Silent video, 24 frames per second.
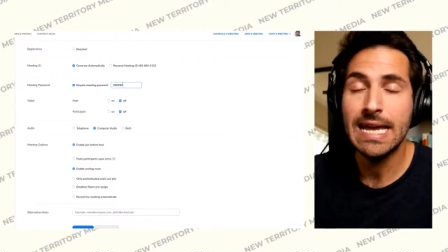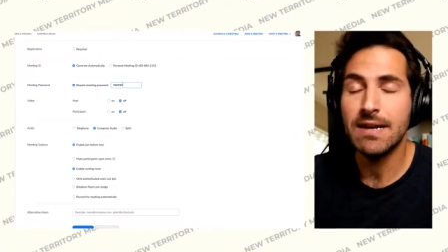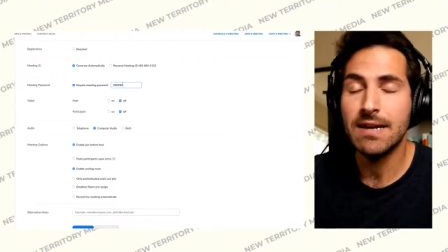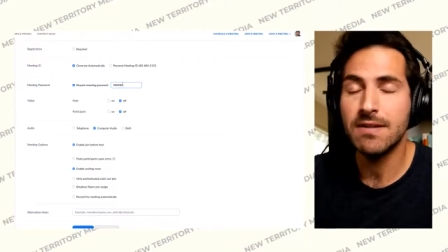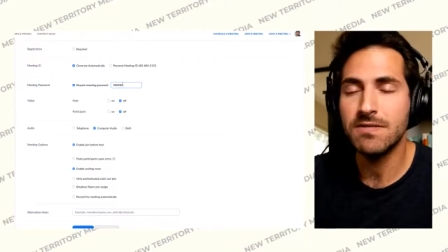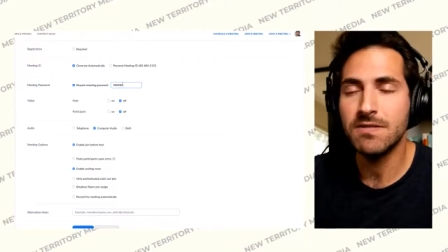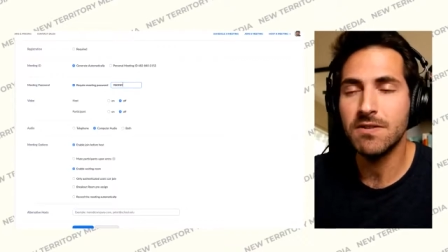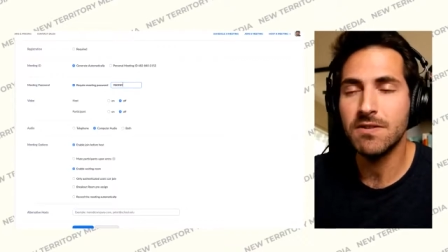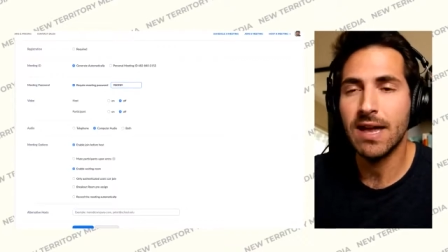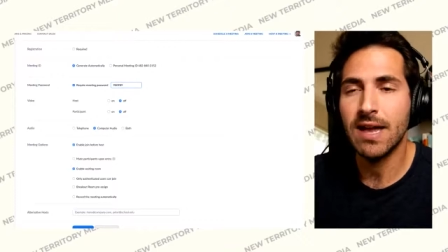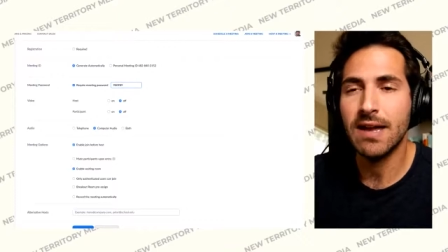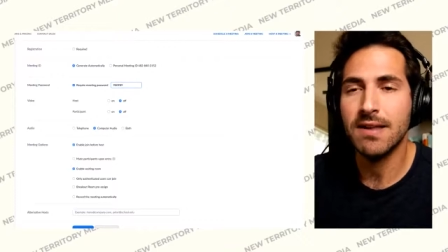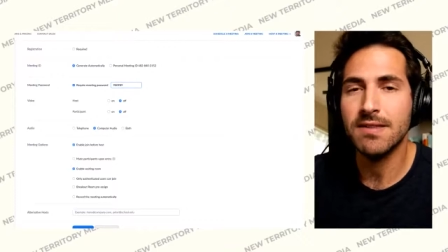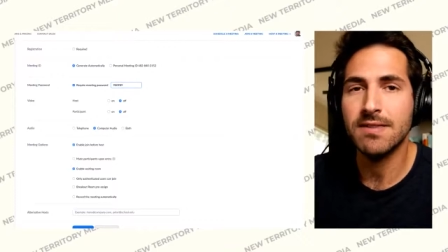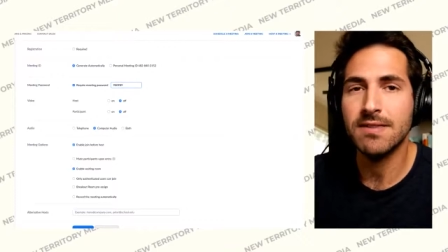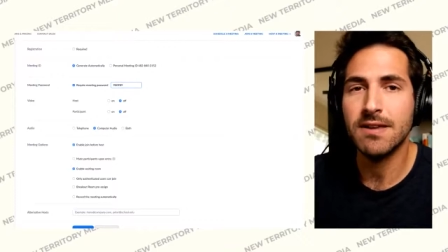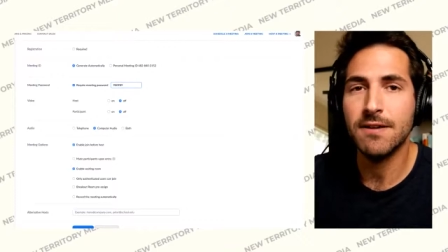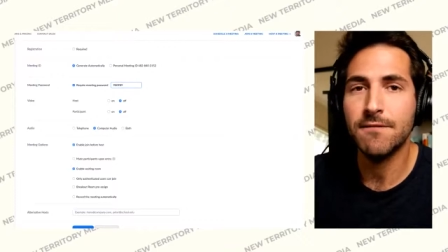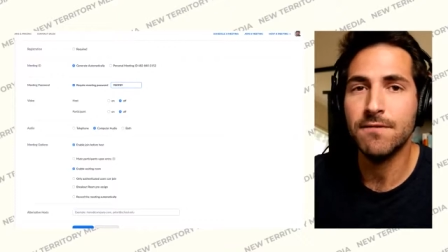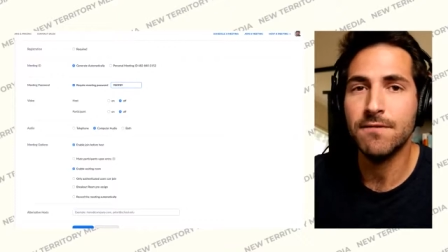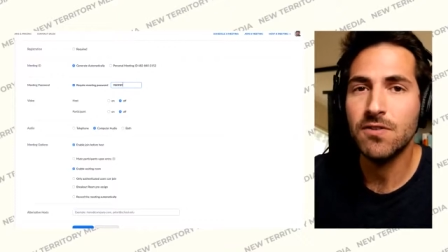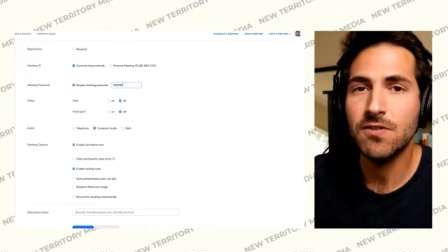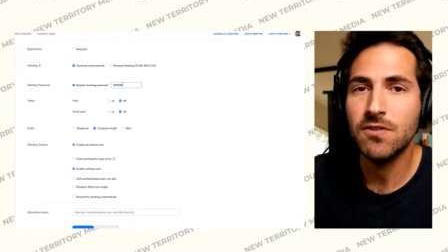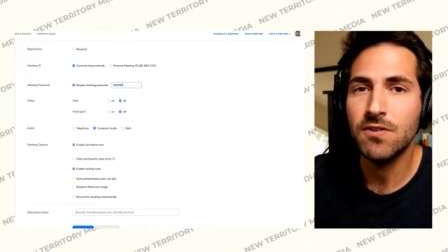it still has
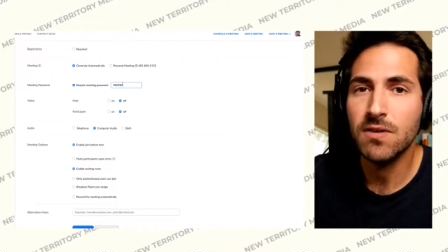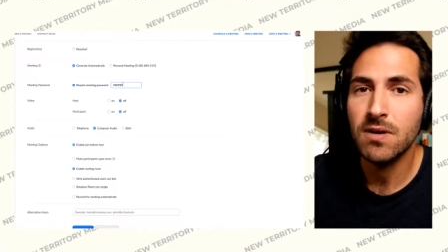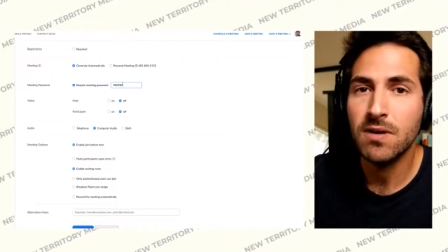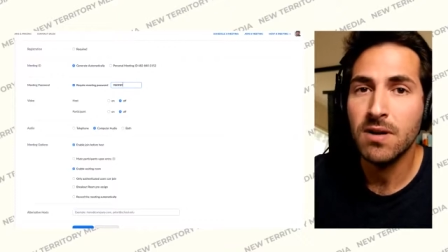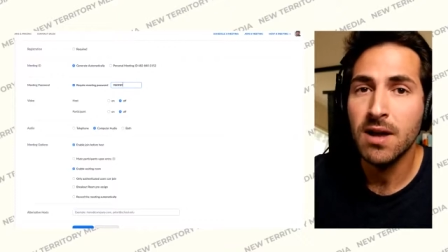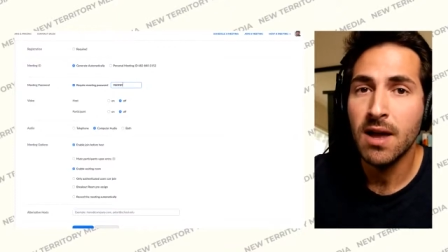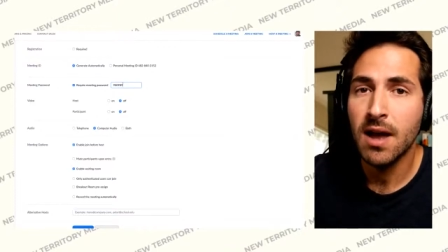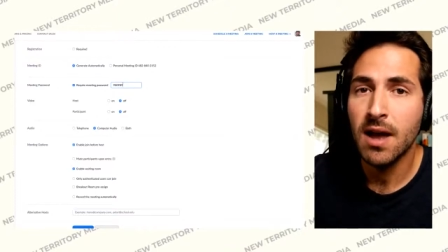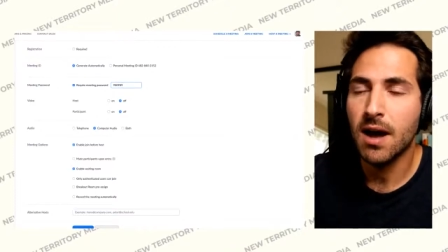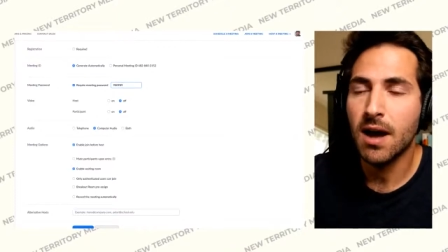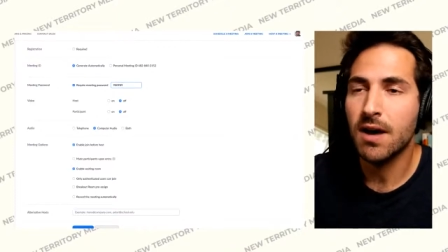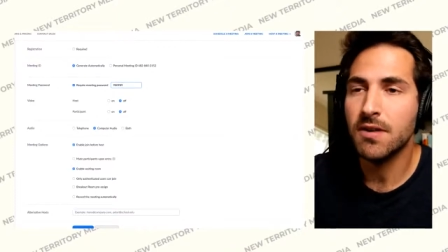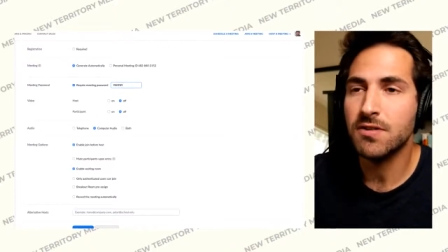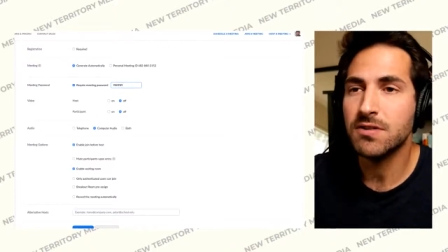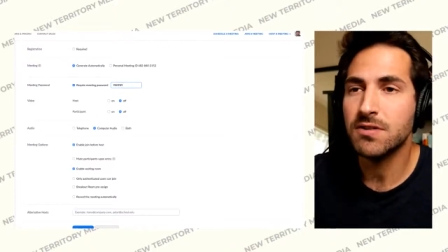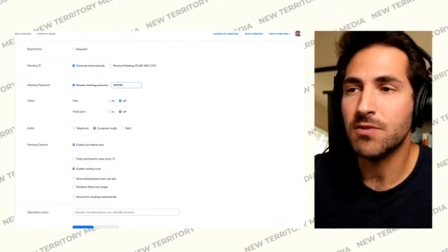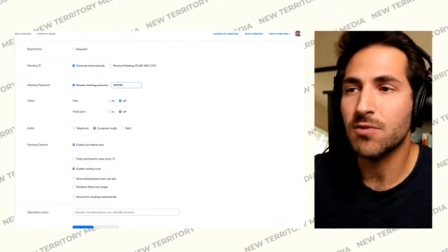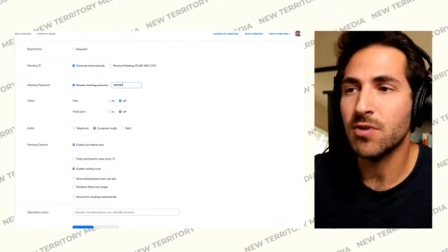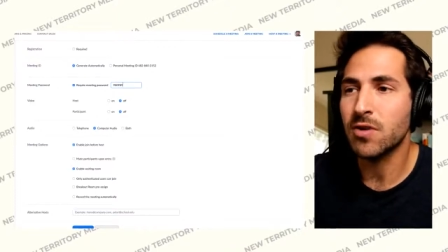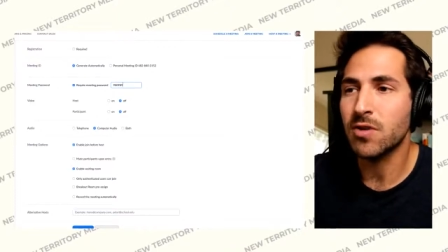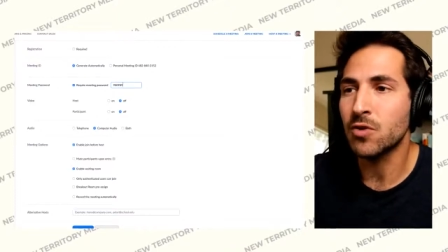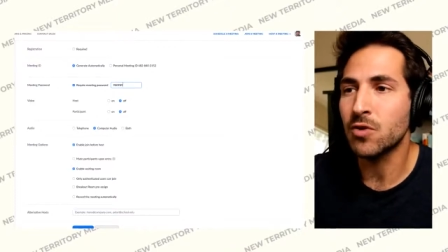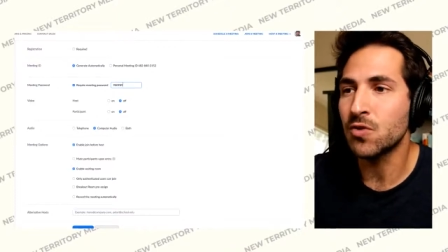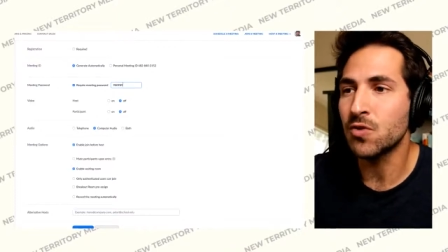that feature. So
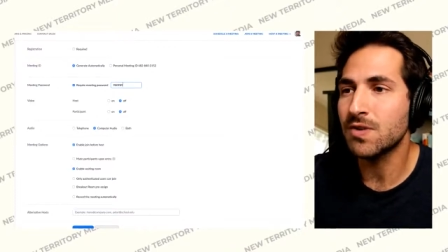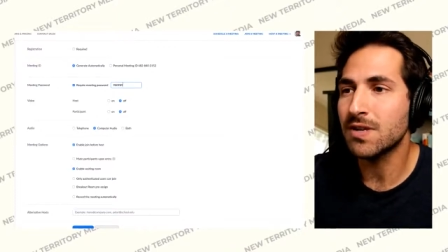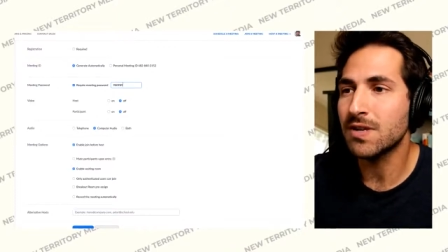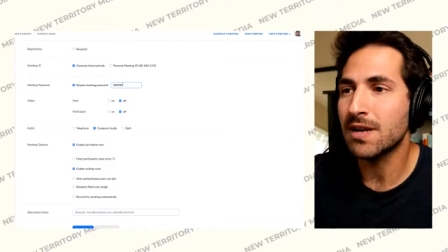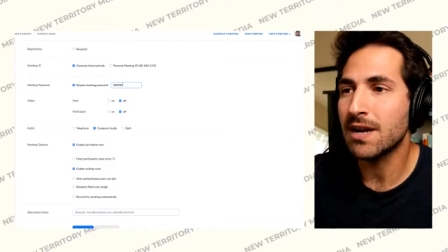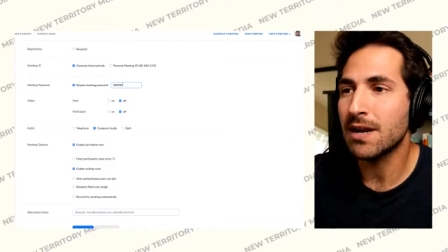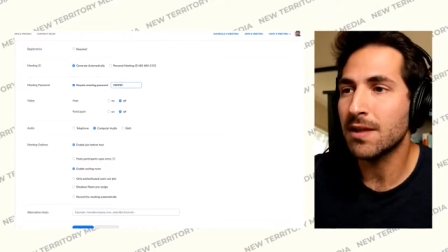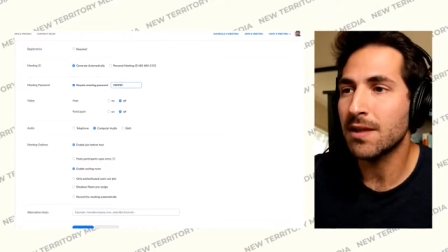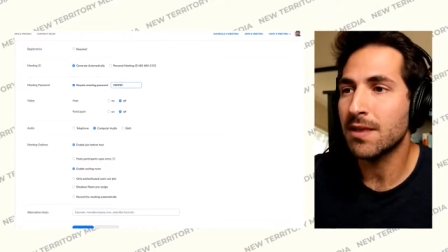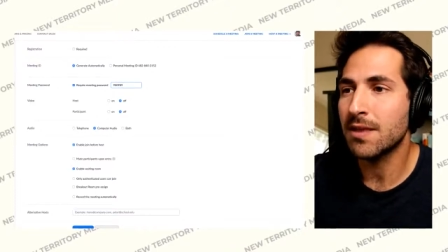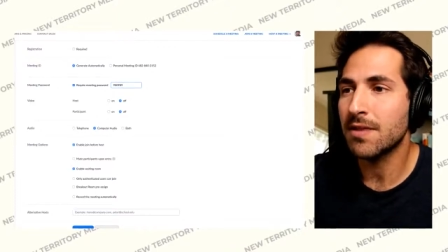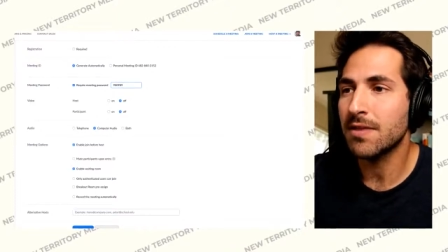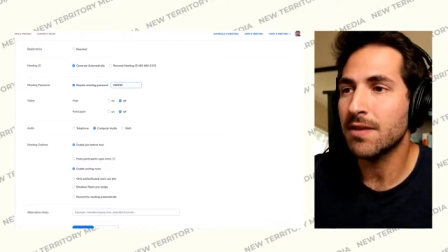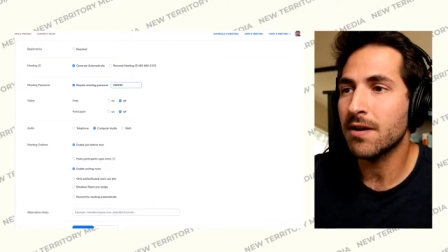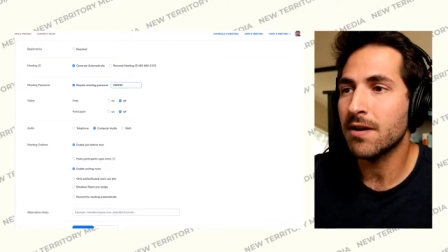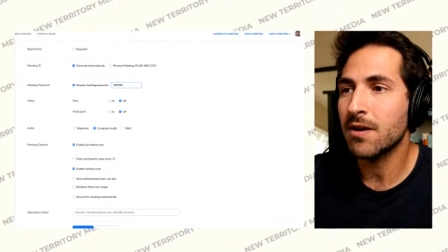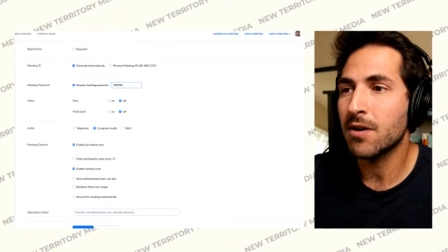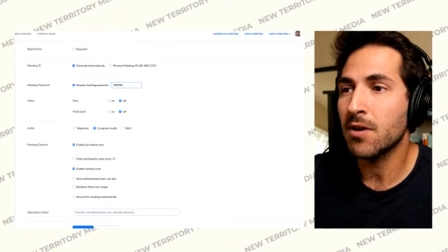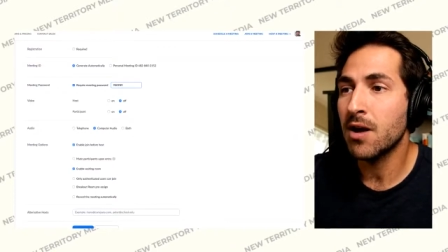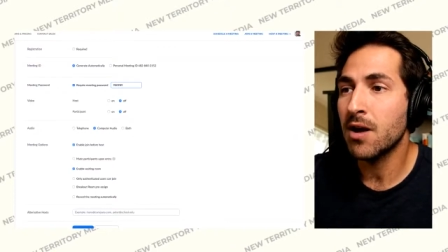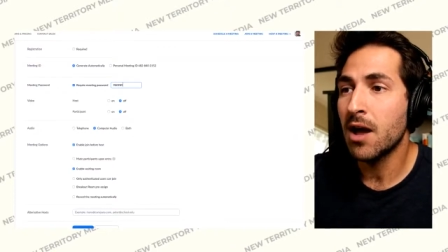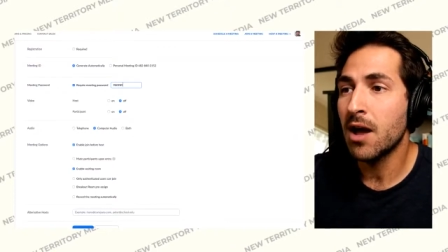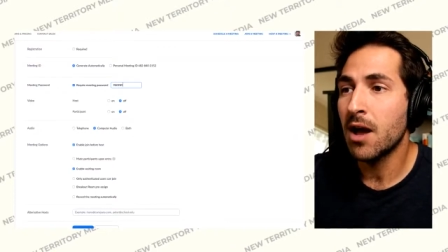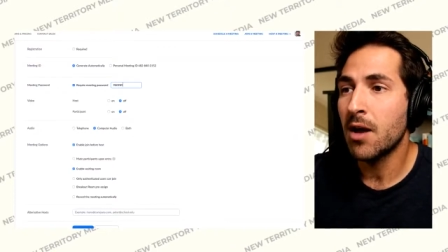you're not really losing anything
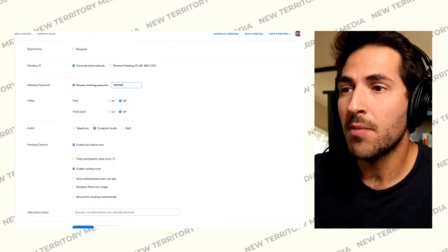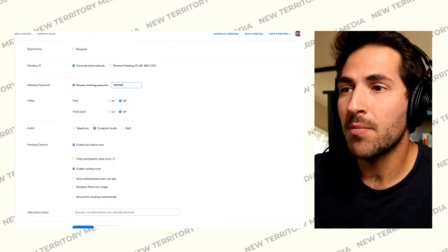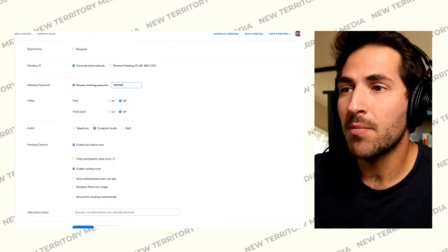there.